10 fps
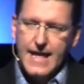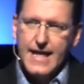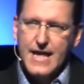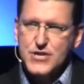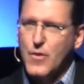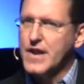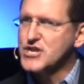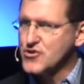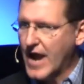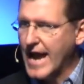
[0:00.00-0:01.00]
is what
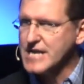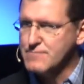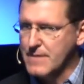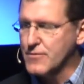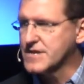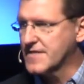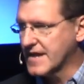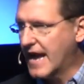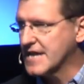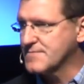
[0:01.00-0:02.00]
attracts people to the
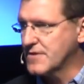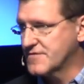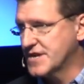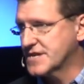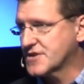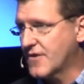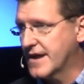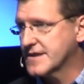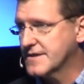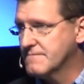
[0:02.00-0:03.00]
gospel of Jesus Christ